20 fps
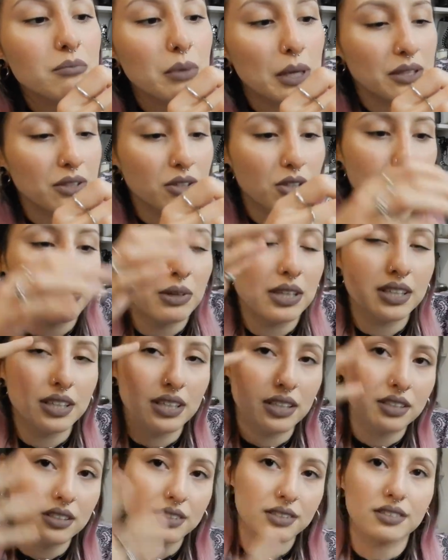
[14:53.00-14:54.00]
But
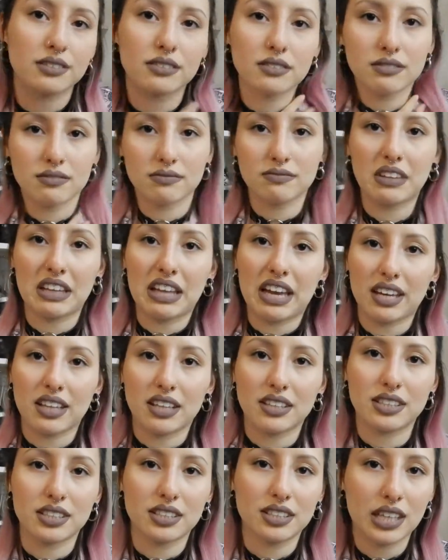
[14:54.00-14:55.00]
normally the the
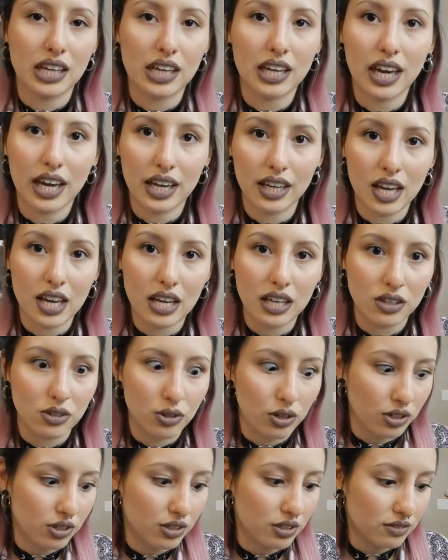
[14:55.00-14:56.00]
necklace is like hanging
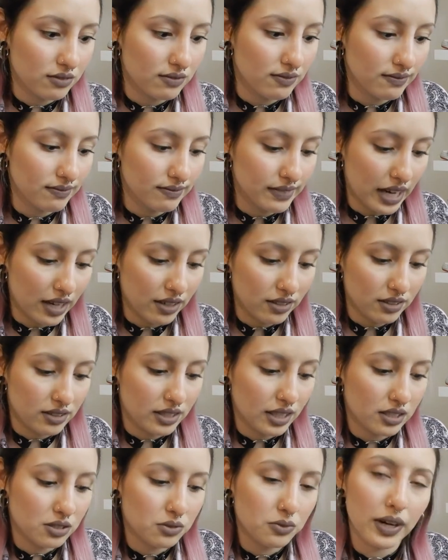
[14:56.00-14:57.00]
good down.
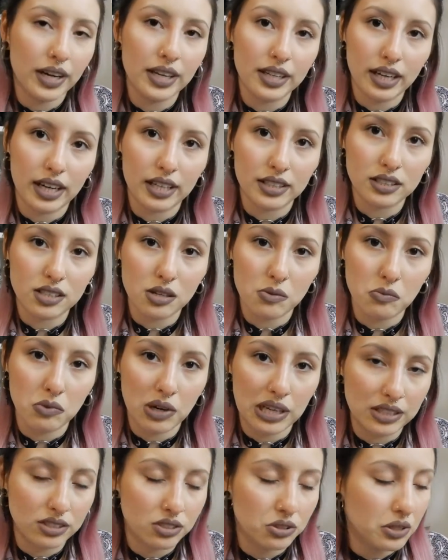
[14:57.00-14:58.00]
That's why it has some
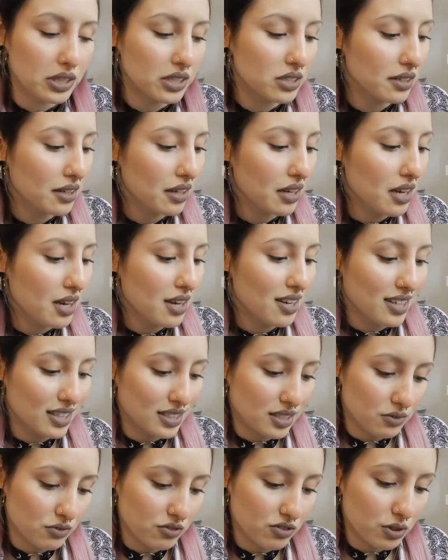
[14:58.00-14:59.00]
weight to it,
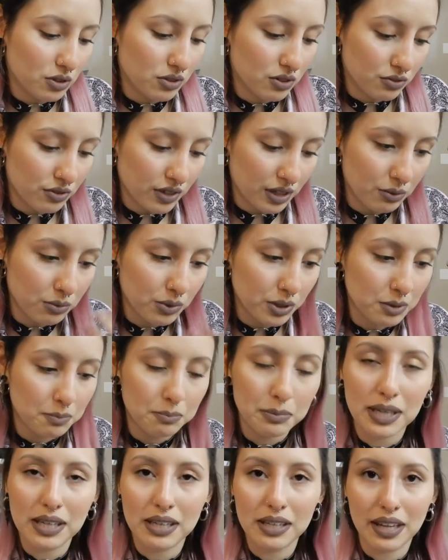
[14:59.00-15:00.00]
because if it
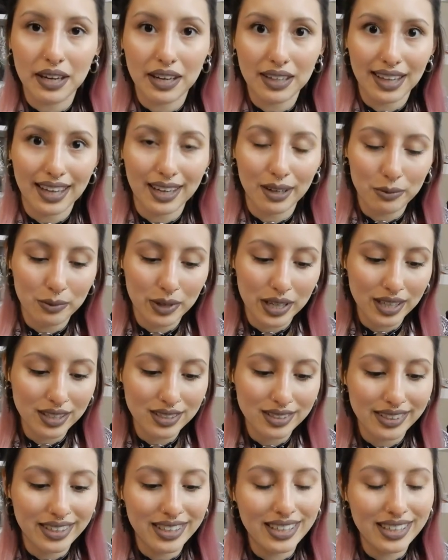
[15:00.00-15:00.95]
would be like lightweight,